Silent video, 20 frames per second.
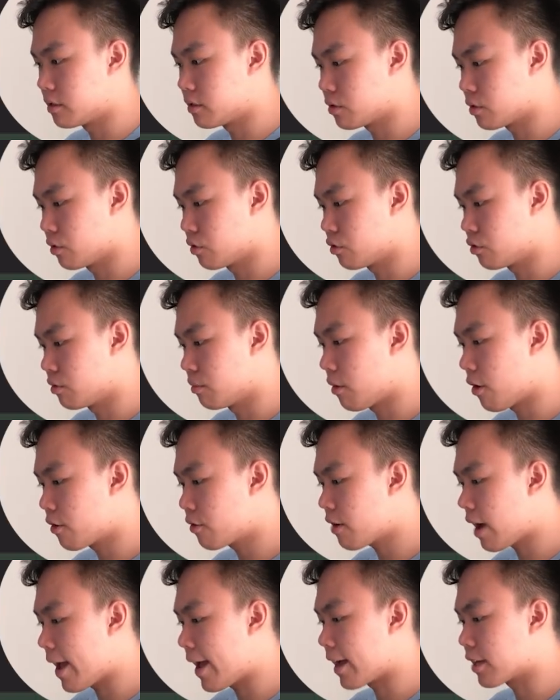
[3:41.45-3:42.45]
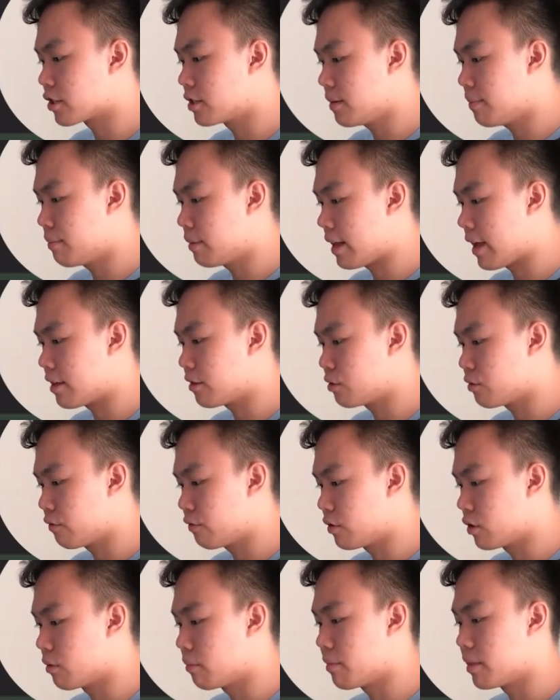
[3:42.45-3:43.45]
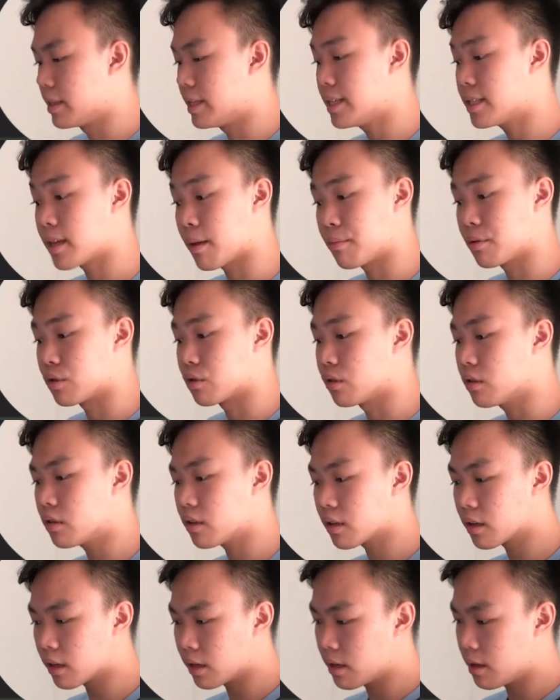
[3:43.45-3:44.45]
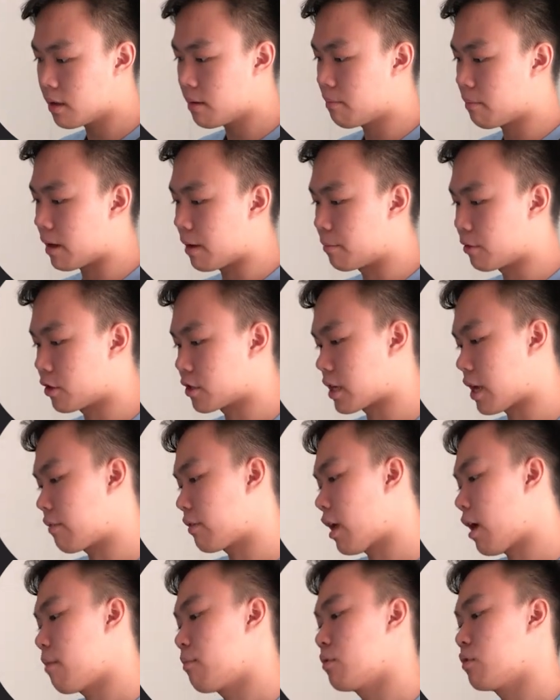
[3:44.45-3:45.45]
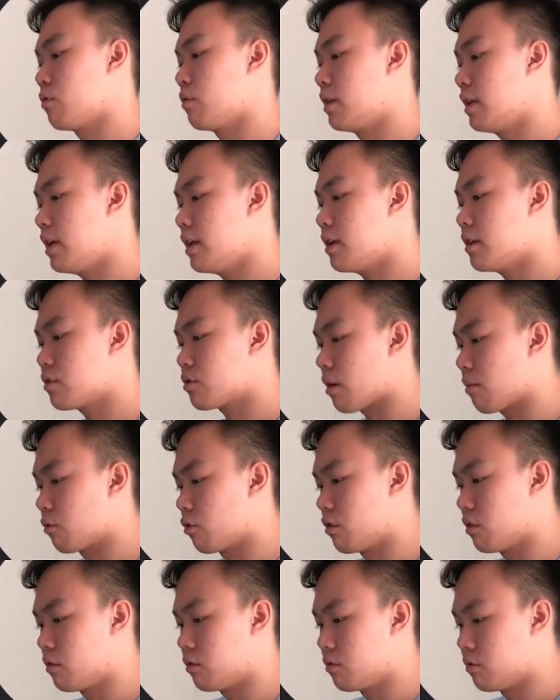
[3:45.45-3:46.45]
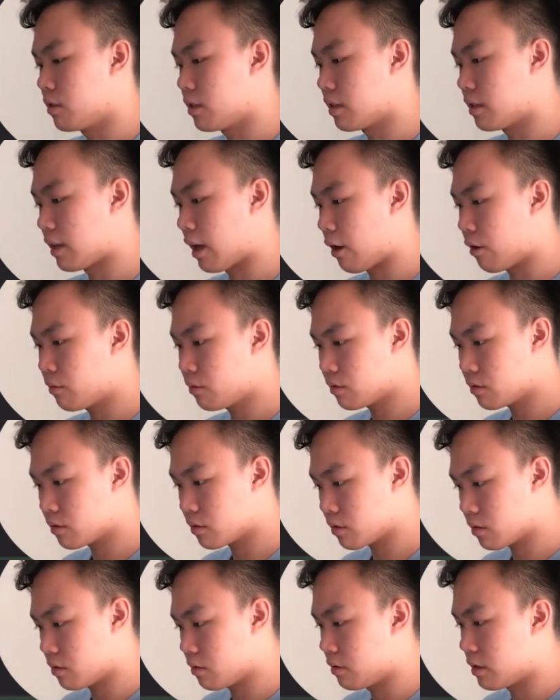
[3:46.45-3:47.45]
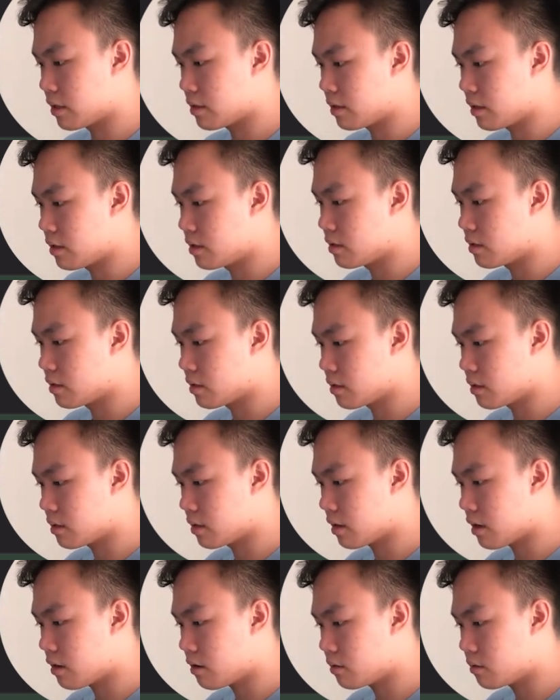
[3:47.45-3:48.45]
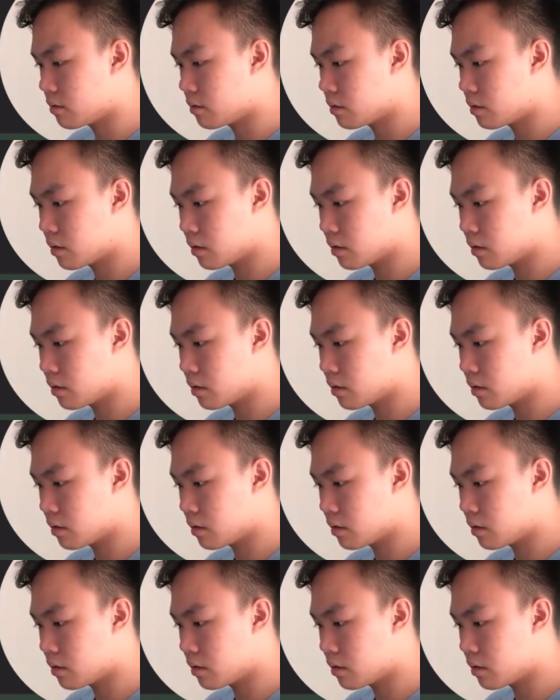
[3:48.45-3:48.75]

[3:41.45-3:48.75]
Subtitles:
So tomorrow I actually plan to film this episode, but because I have time today, so I'm going to do it now. So let's say this is now.